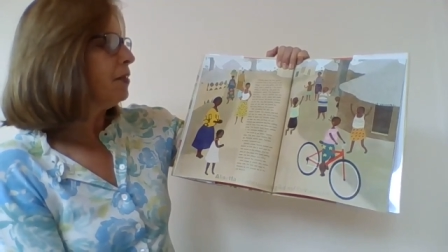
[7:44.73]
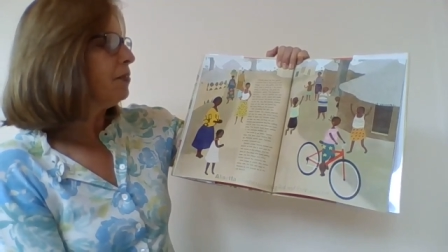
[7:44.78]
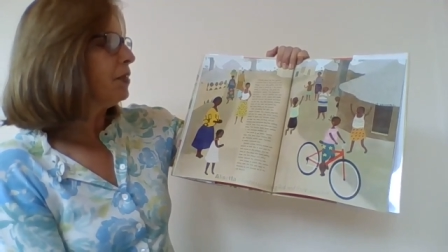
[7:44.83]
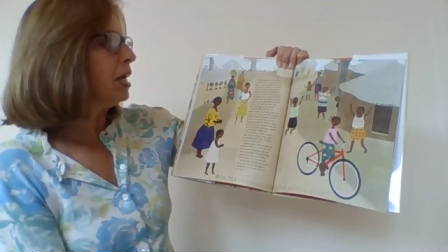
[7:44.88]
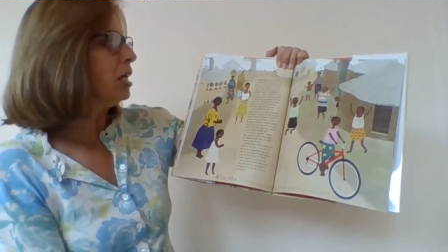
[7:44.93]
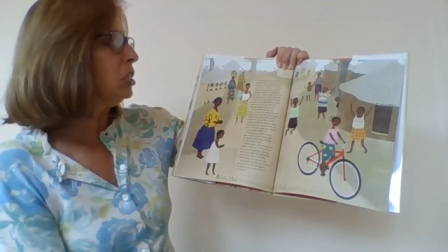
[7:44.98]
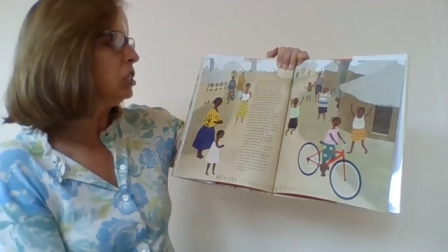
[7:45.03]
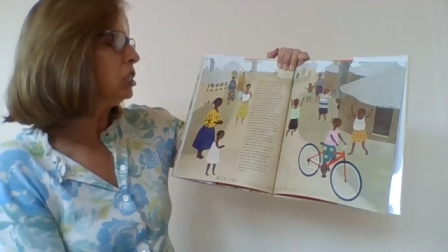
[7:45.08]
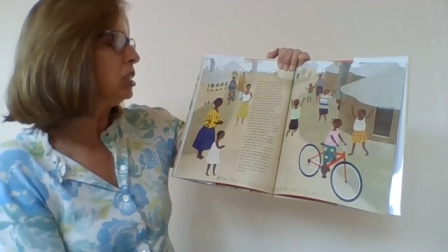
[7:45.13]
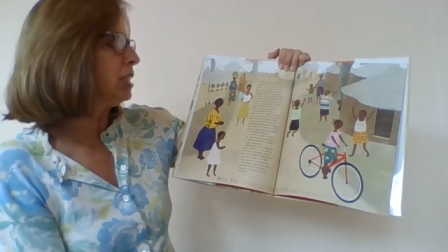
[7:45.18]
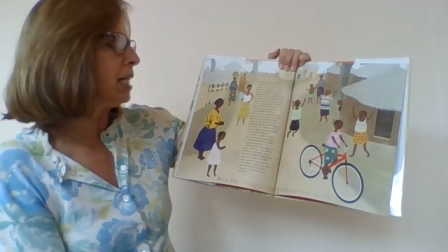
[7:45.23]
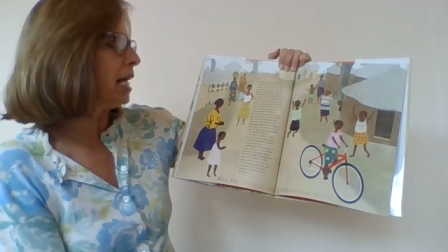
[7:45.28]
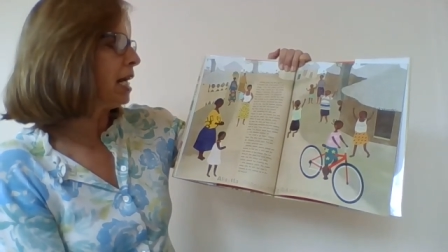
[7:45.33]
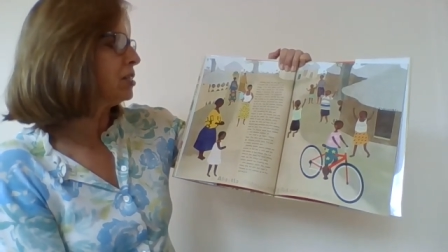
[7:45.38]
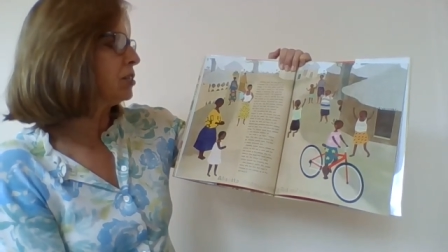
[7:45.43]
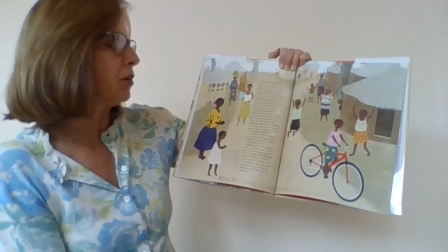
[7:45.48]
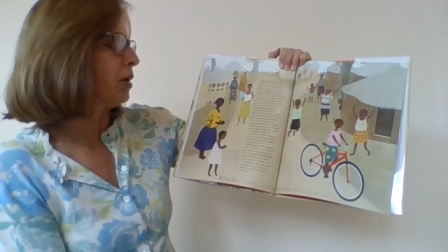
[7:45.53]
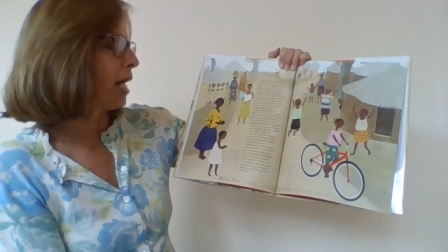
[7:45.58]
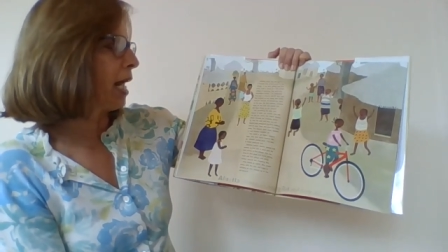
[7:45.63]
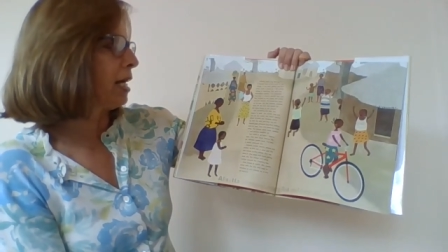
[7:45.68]
Then she
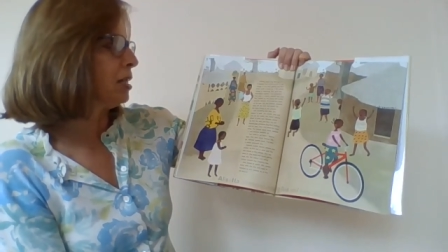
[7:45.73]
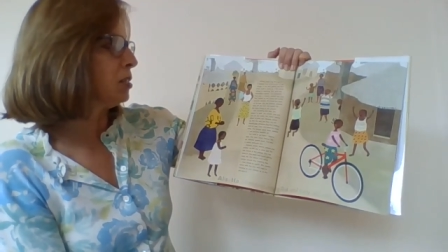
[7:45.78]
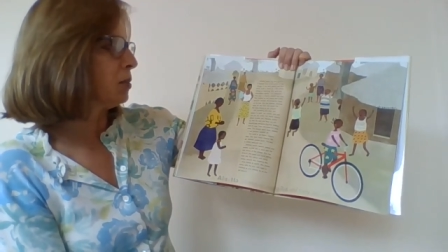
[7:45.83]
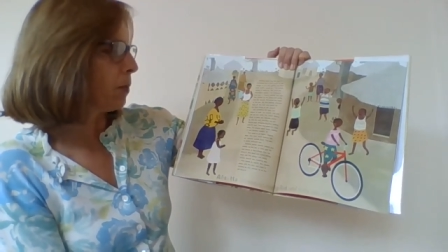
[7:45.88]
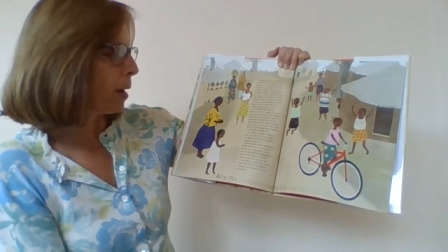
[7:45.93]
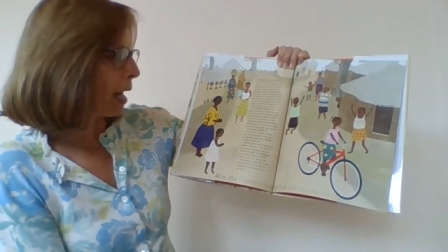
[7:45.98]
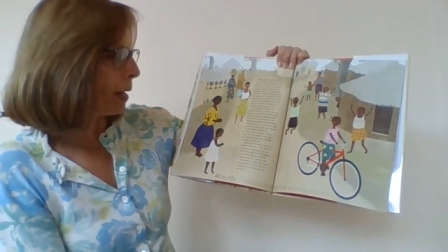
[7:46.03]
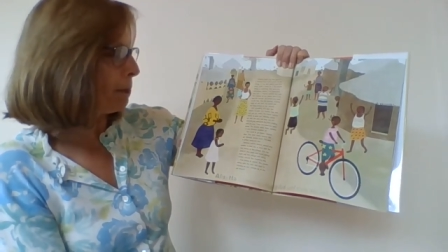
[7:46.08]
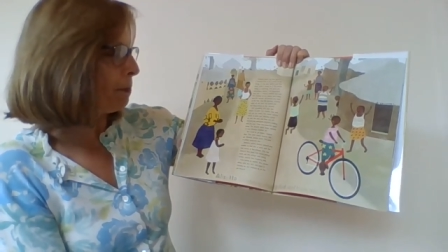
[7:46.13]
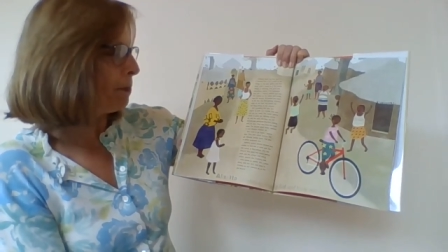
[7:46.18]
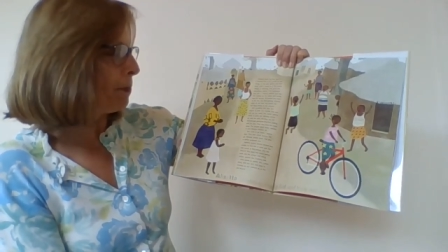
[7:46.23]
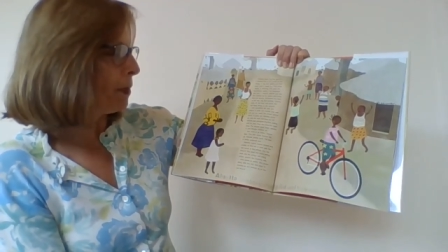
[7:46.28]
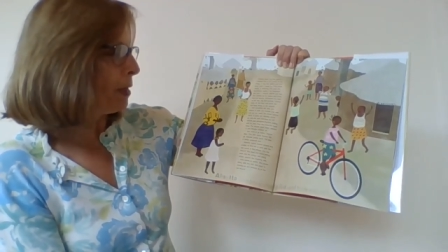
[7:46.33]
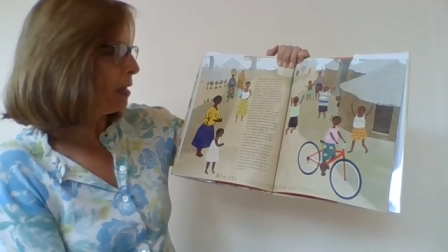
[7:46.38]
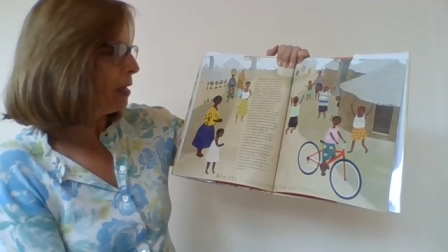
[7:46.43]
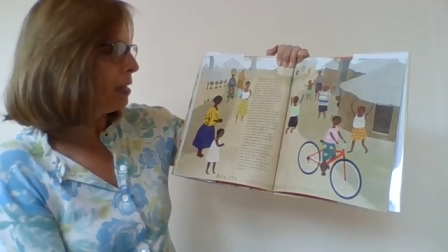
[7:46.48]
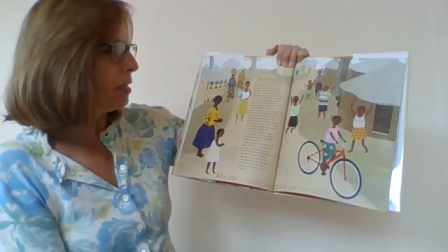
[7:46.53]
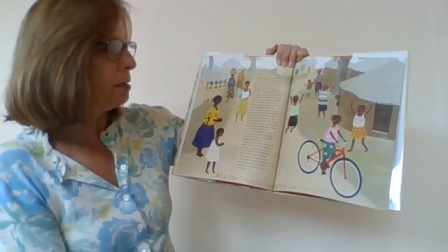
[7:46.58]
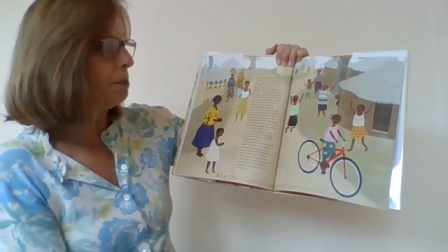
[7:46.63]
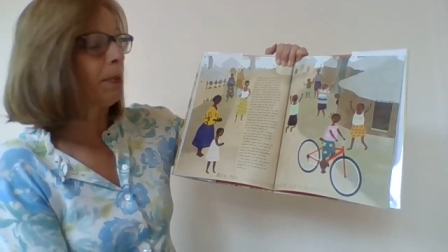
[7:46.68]
takes her hand away.
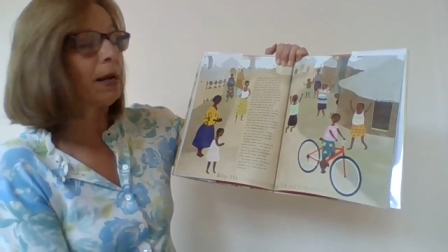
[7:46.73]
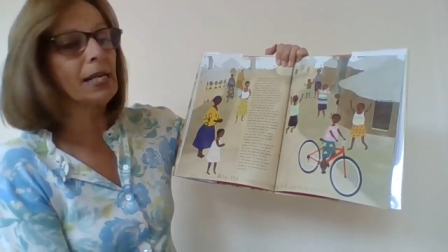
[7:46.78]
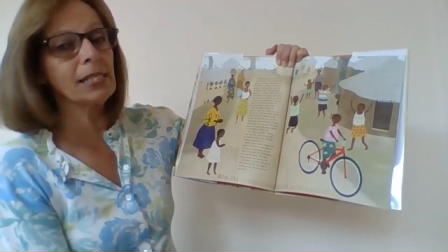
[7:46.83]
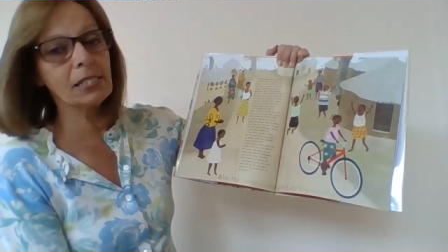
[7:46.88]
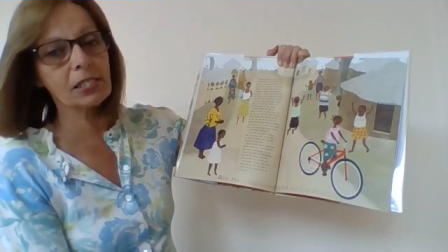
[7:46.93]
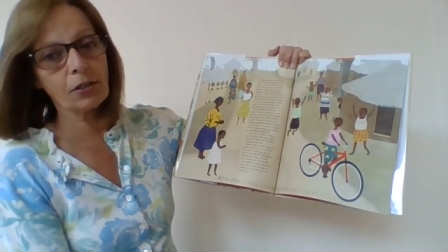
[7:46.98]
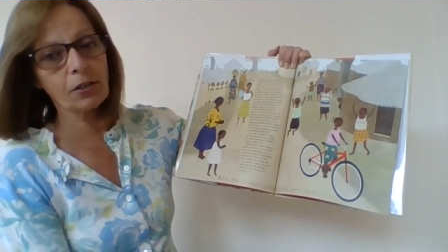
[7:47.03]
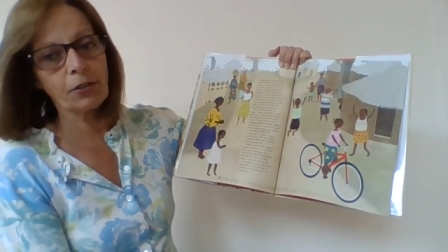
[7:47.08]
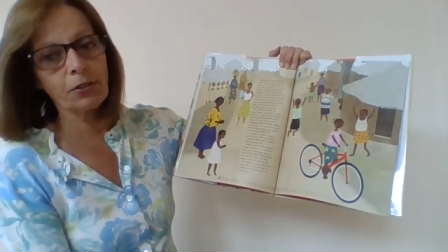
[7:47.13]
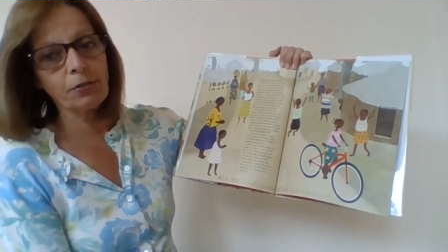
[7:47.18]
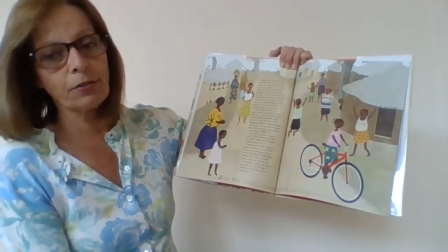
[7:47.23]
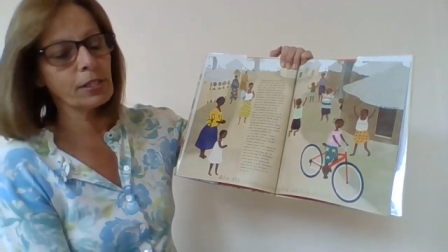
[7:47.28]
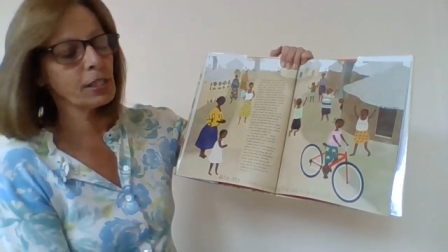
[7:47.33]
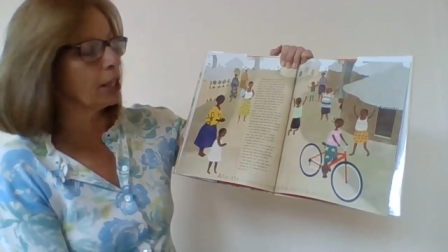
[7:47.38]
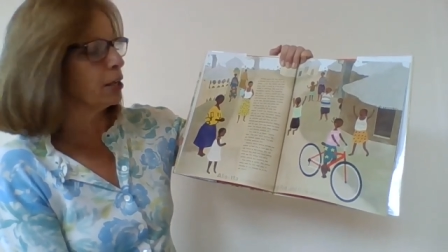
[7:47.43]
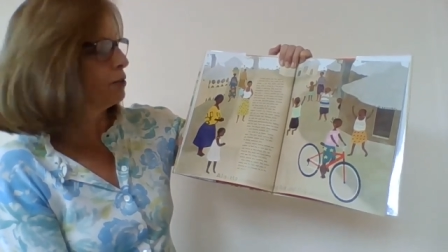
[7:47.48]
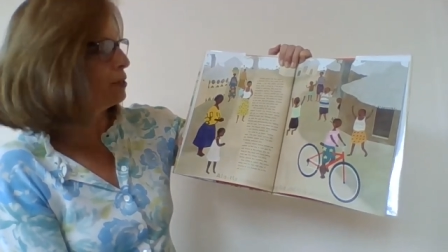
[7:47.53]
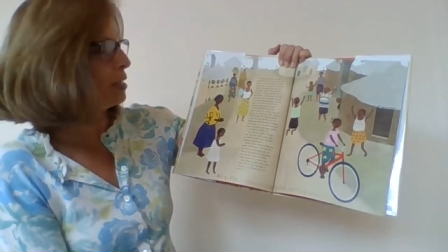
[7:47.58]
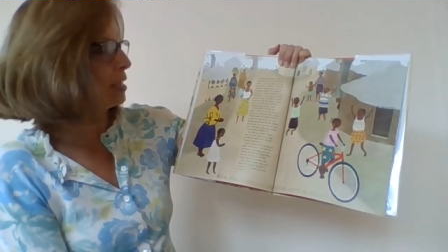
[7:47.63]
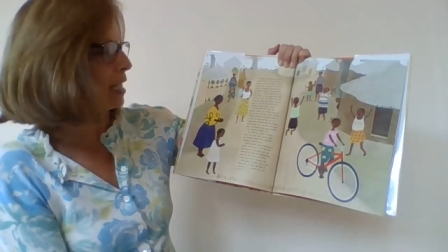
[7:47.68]
The bicycle
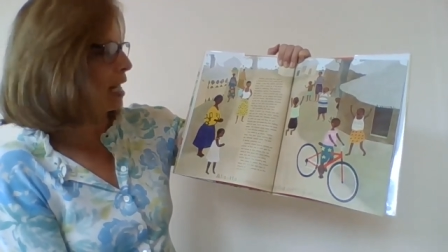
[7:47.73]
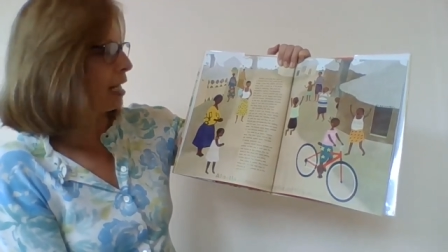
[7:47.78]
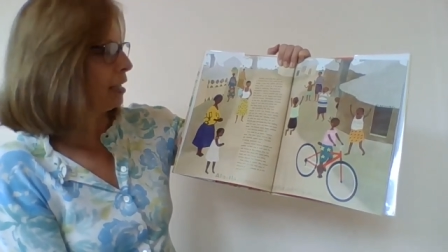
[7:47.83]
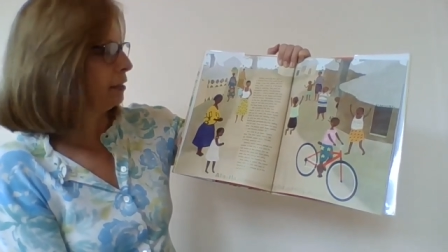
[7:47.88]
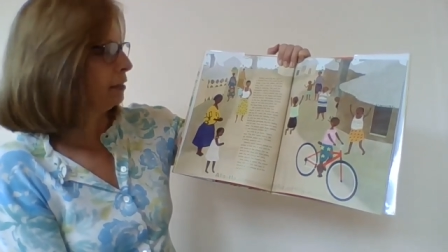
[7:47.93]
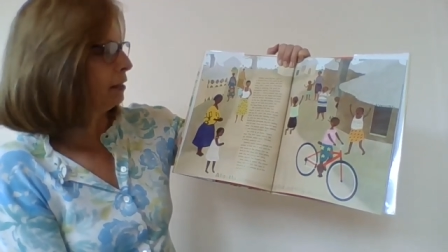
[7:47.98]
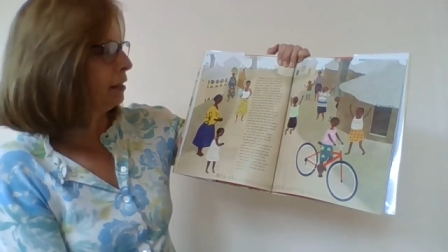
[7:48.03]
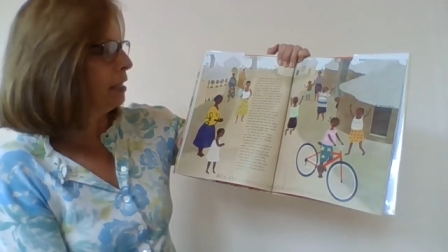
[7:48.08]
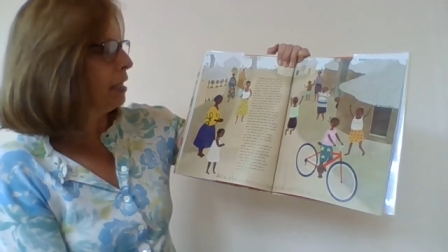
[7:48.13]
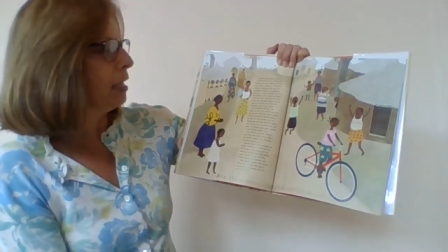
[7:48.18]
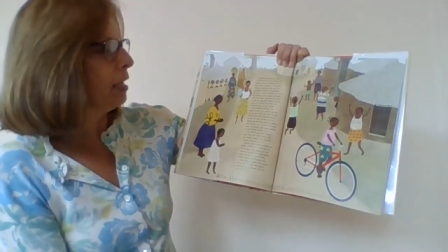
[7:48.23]
slows down,